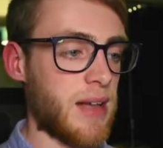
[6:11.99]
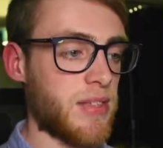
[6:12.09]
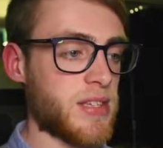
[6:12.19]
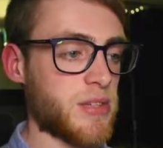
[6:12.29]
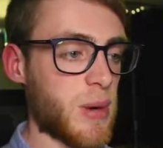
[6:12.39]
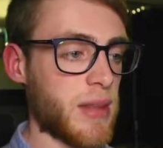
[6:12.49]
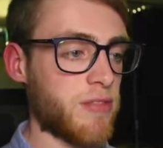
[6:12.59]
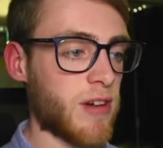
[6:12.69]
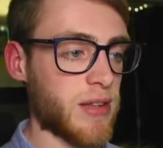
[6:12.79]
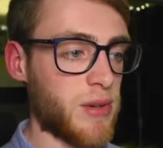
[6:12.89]
this is where the
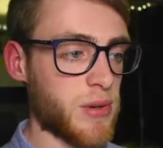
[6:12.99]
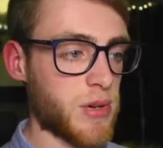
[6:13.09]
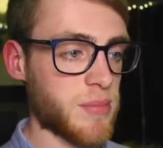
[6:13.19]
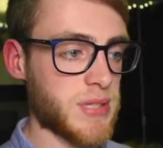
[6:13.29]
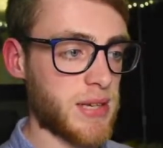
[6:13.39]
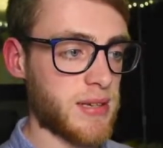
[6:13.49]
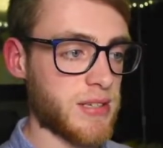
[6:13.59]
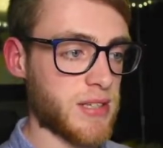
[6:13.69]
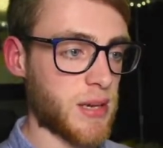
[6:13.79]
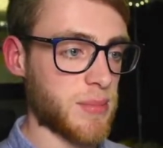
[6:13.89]
value comes in in
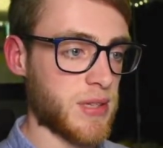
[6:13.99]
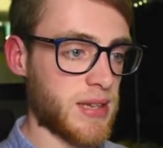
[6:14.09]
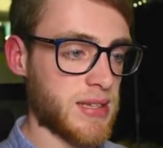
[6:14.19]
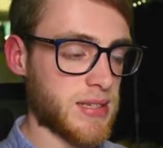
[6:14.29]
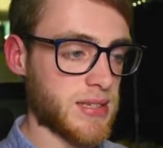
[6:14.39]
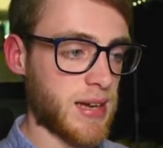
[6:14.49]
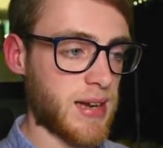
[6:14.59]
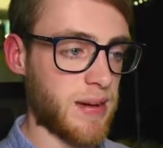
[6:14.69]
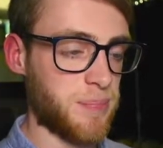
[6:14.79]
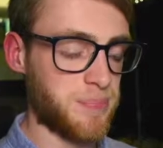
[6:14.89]
terms of this
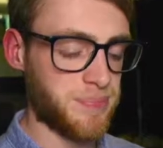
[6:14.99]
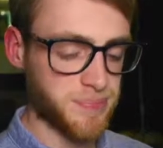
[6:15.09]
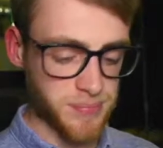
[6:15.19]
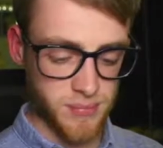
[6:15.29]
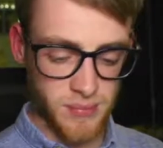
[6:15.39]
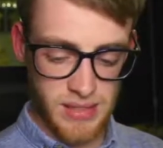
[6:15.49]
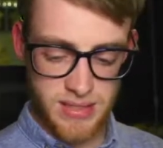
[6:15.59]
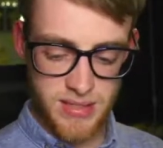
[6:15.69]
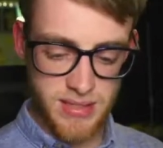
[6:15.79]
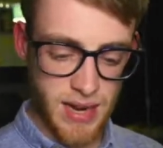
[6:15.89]
um,
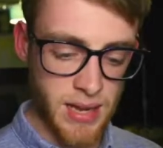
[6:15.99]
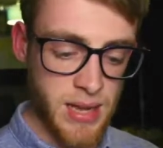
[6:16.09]
set.